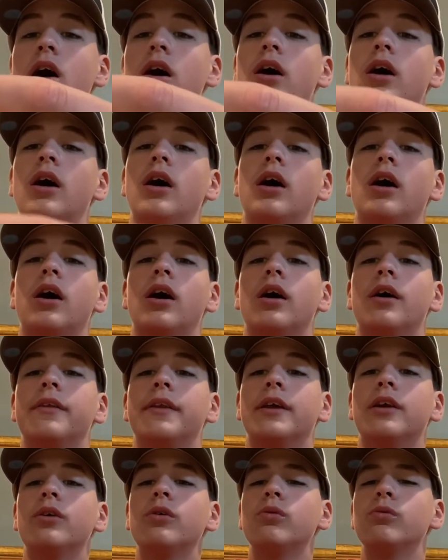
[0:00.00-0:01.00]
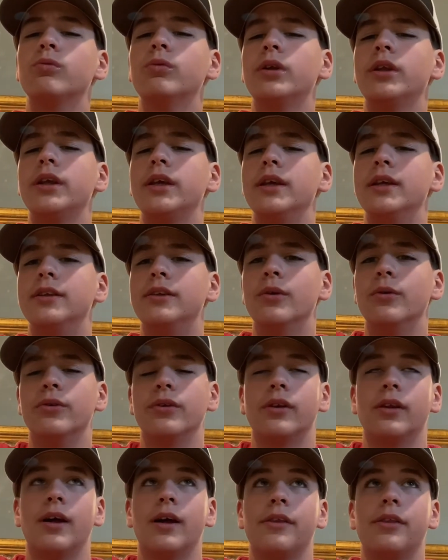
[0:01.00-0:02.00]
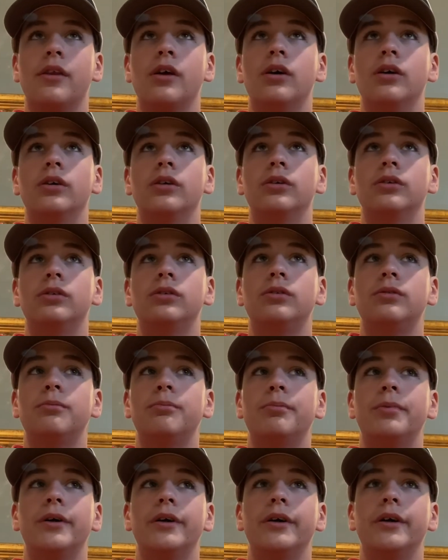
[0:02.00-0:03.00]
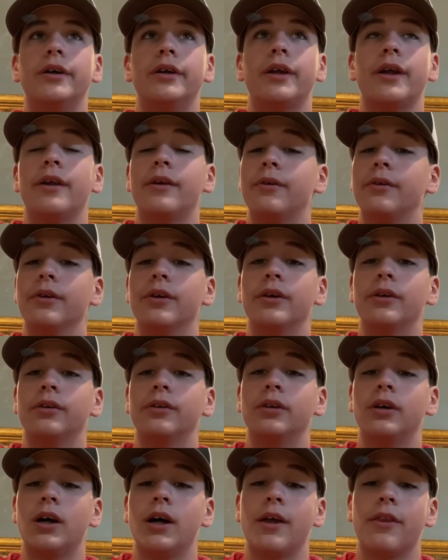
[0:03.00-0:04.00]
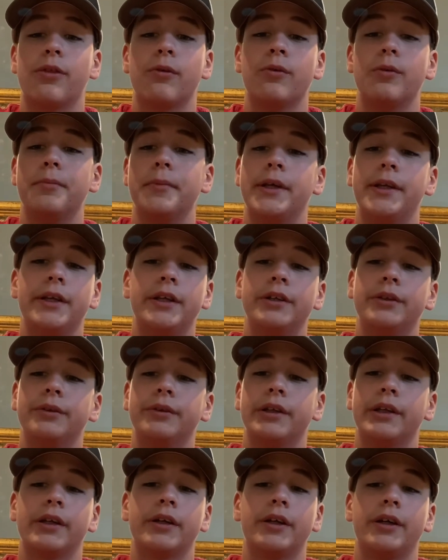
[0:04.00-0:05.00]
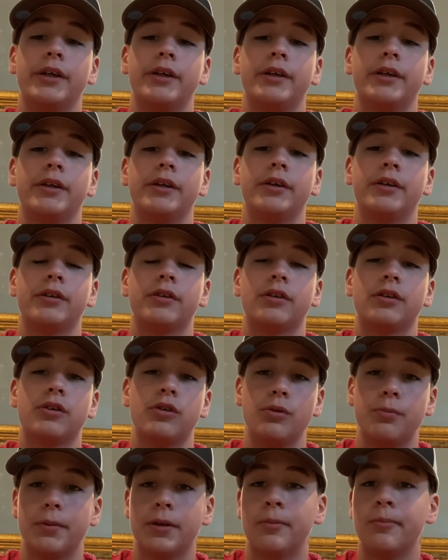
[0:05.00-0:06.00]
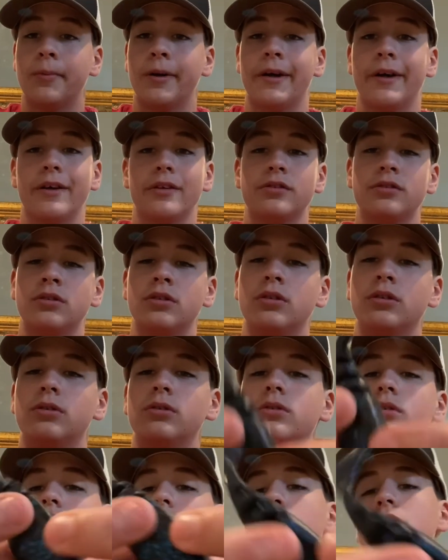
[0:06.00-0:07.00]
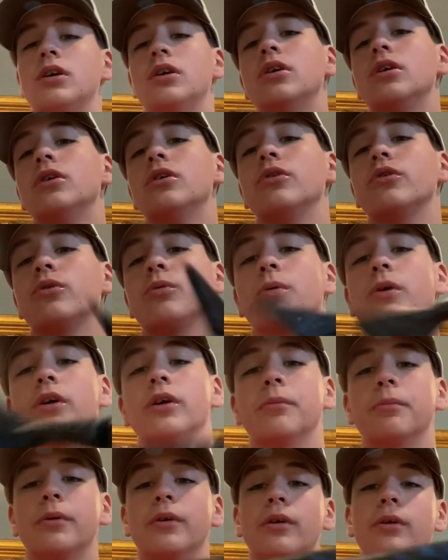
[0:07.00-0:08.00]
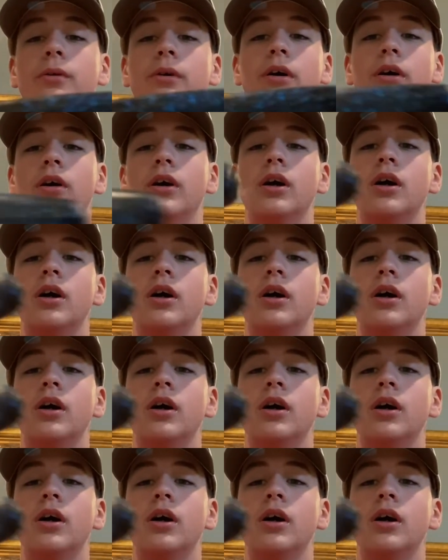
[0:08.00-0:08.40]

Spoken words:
They don't really eat those a lot though, but I don't know. I threw a minnow and I caught a 2-pound bass, so they're working pretty well.